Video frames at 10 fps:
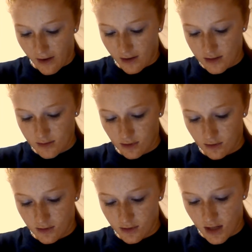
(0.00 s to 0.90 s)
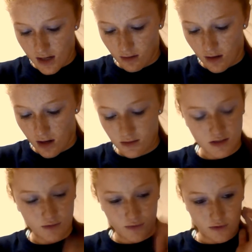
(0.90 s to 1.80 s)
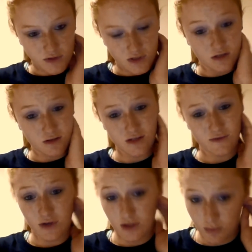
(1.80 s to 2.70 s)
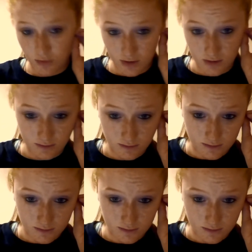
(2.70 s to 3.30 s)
I learned that a lot of the stuff we do as teachers is very important.